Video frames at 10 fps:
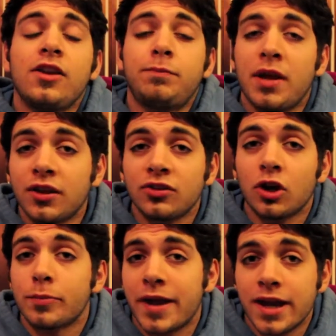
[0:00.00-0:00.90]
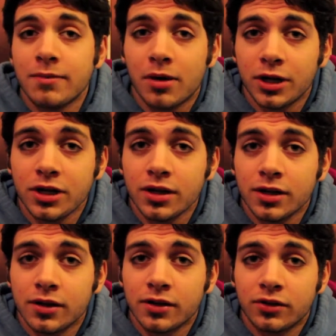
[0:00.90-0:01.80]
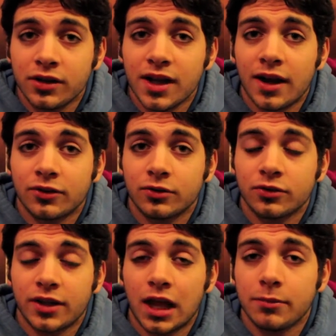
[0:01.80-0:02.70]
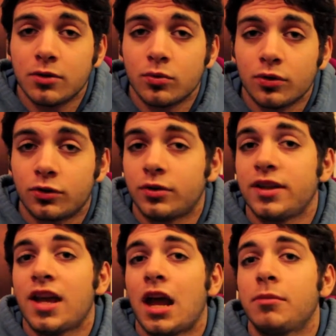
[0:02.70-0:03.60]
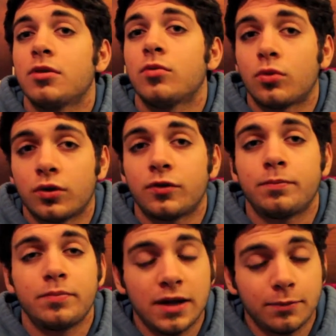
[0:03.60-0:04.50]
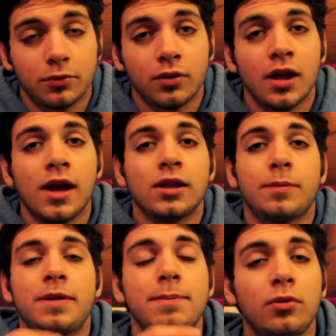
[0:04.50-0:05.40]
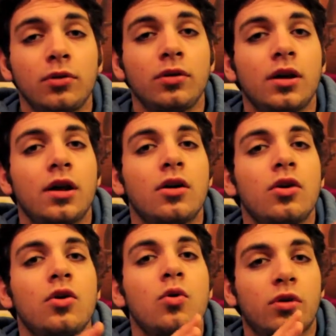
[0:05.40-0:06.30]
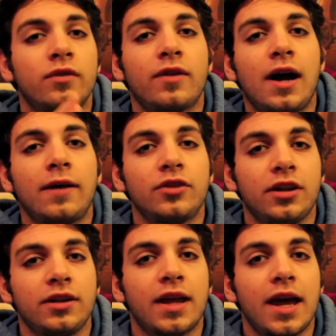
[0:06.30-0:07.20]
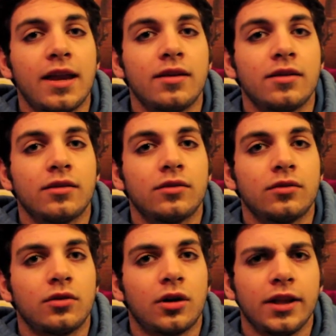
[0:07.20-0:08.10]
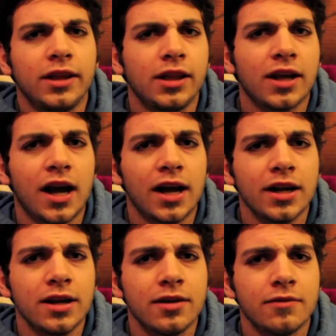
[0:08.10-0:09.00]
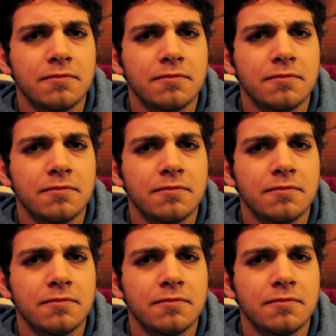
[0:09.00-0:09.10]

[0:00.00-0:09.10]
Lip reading: Pixar paying money to the Oscars, Academy Awards, or the Academy Awards people, the people who are involved in that, are they, like, high?